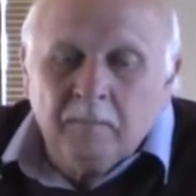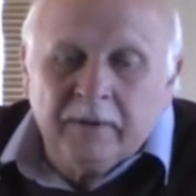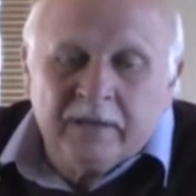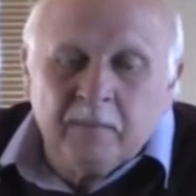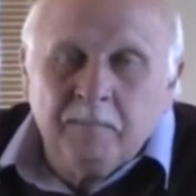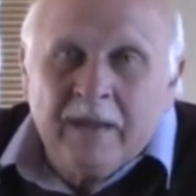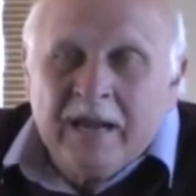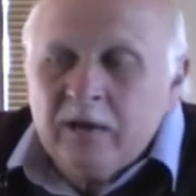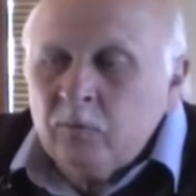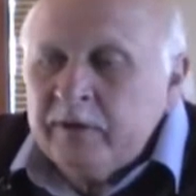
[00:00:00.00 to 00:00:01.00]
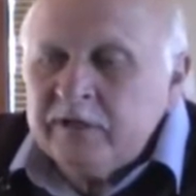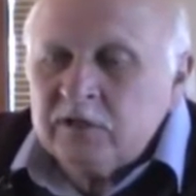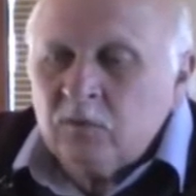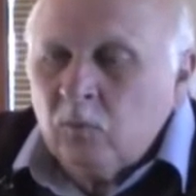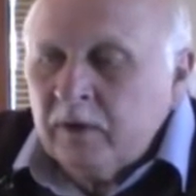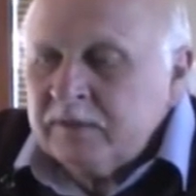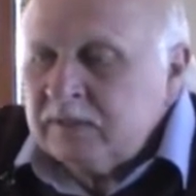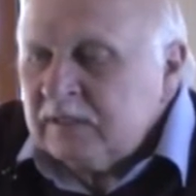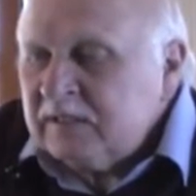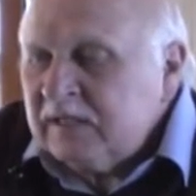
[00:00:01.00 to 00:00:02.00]
but the main reason was
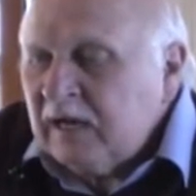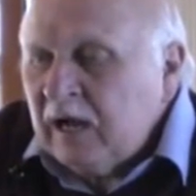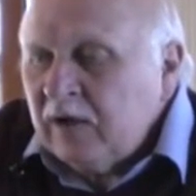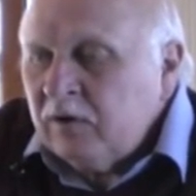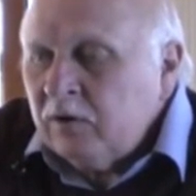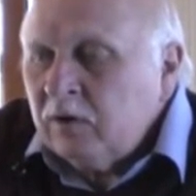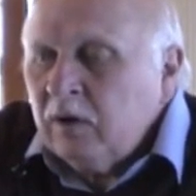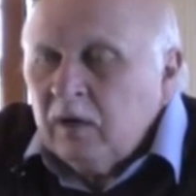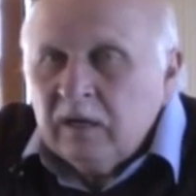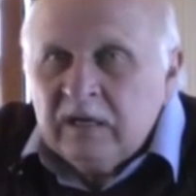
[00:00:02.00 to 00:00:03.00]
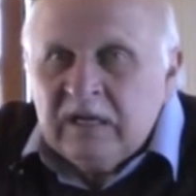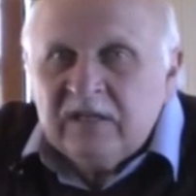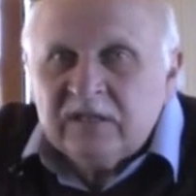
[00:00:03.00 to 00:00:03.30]
to sit underneath